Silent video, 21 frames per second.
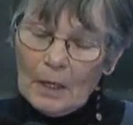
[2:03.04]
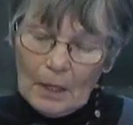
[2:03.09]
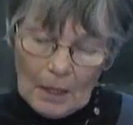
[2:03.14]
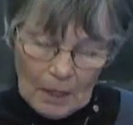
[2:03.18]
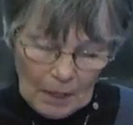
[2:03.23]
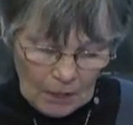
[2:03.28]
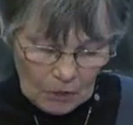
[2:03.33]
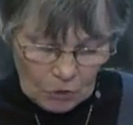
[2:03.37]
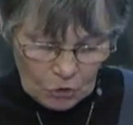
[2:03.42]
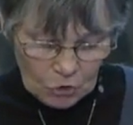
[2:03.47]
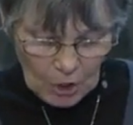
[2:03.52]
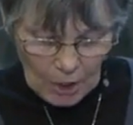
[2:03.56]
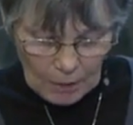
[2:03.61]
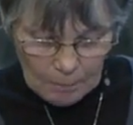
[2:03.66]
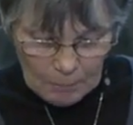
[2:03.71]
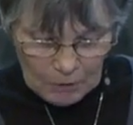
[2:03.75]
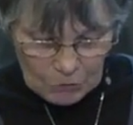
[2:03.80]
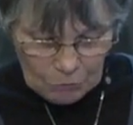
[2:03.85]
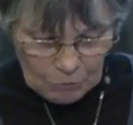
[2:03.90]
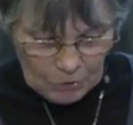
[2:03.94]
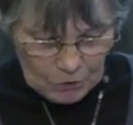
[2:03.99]
Uh,
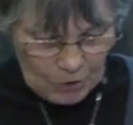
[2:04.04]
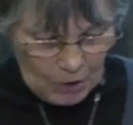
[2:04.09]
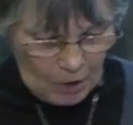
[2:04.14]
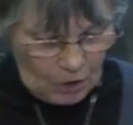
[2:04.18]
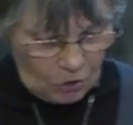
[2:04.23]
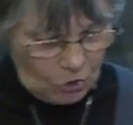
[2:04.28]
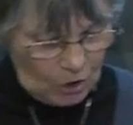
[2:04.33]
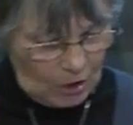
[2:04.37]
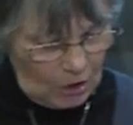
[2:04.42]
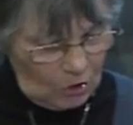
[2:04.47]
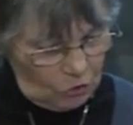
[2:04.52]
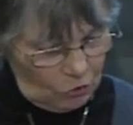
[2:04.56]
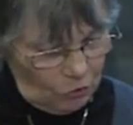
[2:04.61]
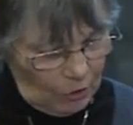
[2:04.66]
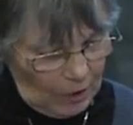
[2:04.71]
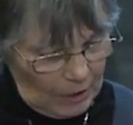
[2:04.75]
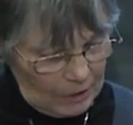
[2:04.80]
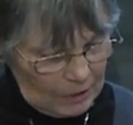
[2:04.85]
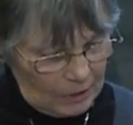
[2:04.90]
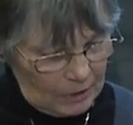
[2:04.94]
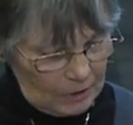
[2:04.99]
Jamie's research
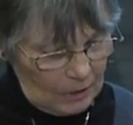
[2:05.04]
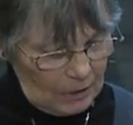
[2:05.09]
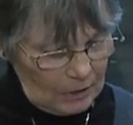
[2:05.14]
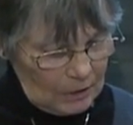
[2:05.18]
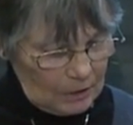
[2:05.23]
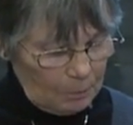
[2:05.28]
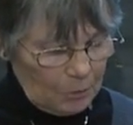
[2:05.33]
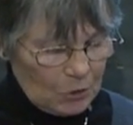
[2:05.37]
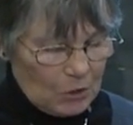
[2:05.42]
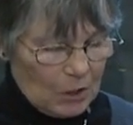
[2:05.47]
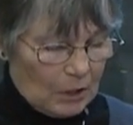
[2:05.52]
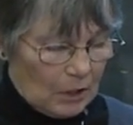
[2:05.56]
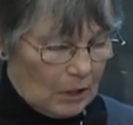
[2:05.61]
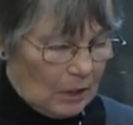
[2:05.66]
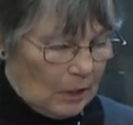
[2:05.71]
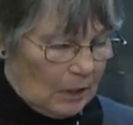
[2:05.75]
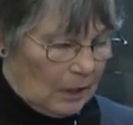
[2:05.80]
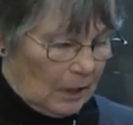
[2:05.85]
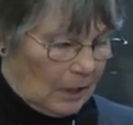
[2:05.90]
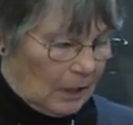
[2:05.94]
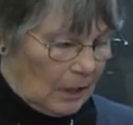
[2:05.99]
interest is
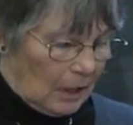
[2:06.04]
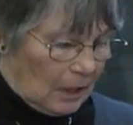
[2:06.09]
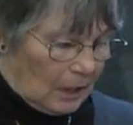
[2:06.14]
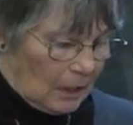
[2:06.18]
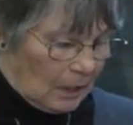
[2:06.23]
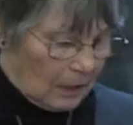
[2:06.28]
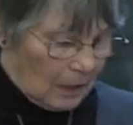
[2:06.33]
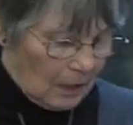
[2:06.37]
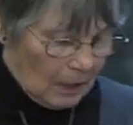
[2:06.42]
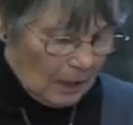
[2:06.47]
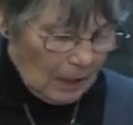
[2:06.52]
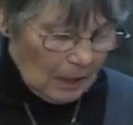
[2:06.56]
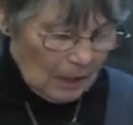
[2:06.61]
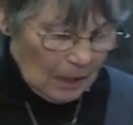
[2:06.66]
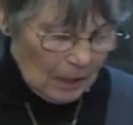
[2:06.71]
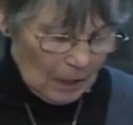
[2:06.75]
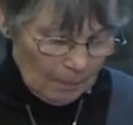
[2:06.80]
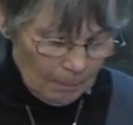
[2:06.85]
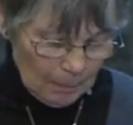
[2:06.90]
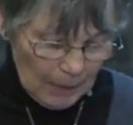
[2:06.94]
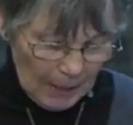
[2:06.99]
particularly in
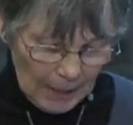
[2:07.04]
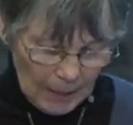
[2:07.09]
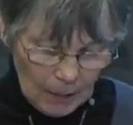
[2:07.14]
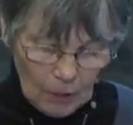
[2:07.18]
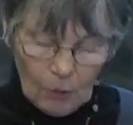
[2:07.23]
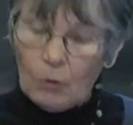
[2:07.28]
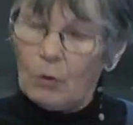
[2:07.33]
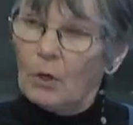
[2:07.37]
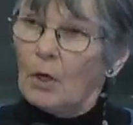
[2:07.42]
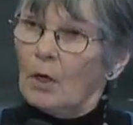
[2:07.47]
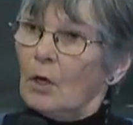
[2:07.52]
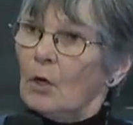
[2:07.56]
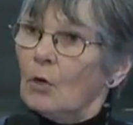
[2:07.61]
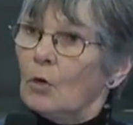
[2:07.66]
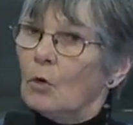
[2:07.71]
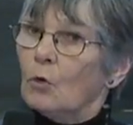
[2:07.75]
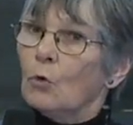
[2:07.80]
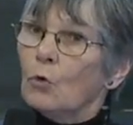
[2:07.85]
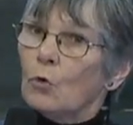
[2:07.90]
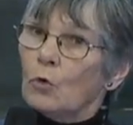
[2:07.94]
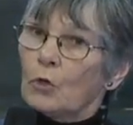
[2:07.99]
um, how
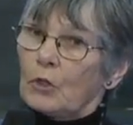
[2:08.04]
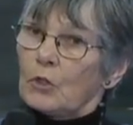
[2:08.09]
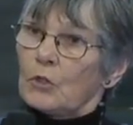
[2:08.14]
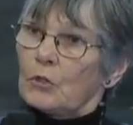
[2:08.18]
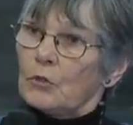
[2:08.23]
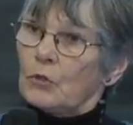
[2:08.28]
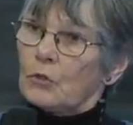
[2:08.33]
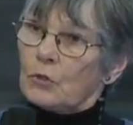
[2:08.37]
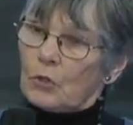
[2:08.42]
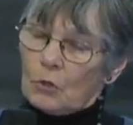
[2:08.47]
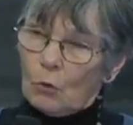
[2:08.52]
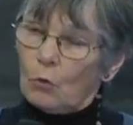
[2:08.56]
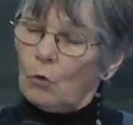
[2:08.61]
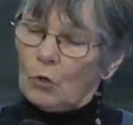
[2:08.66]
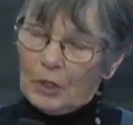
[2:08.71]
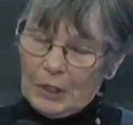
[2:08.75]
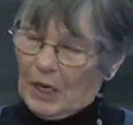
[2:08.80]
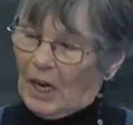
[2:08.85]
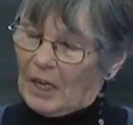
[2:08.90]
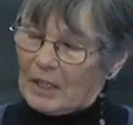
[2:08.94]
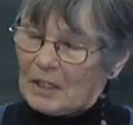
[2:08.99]
organs
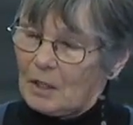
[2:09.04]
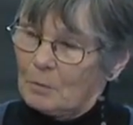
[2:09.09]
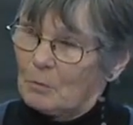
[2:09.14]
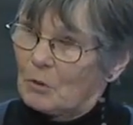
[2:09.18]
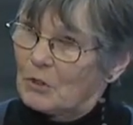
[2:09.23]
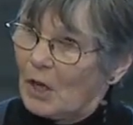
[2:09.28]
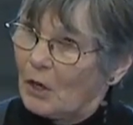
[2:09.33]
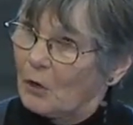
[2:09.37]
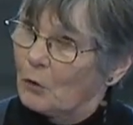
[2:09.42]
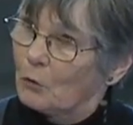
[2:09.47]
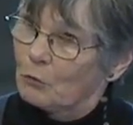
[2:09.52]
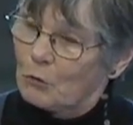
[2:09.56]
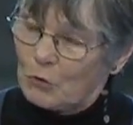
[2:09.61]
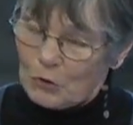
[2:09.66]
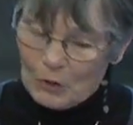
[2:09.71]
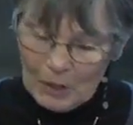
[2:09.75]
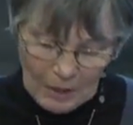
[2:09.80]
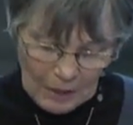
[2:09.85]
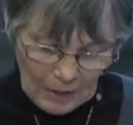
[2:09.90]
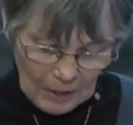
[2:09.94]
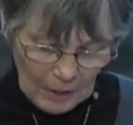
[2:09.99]
organize themselves.
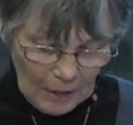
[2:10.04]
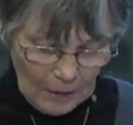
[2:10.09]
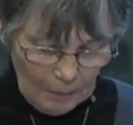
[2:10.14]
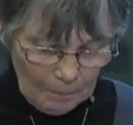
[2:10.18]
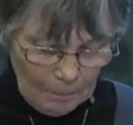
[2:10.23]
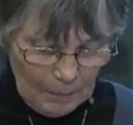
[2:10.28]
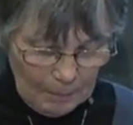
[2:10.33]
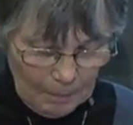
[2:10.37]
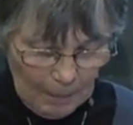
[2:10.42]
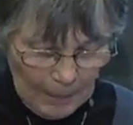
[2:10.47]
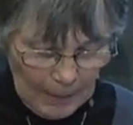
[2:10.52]
Um,